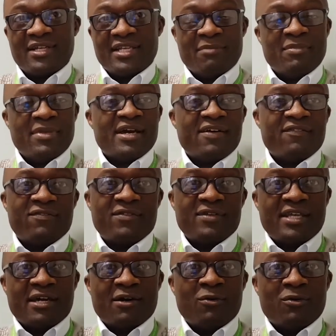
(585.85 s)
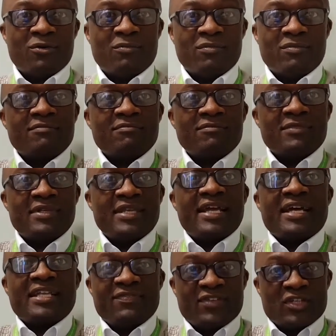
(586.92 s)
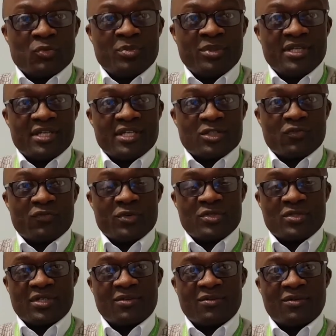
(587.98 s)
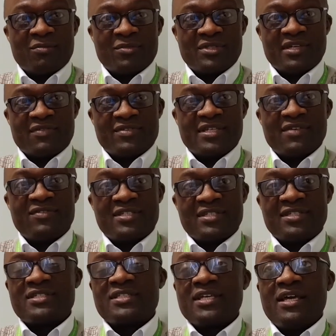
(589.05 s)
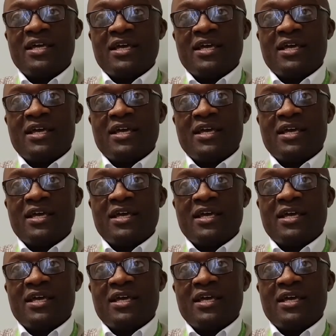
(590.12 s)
They may have their own negative experience of using community health services,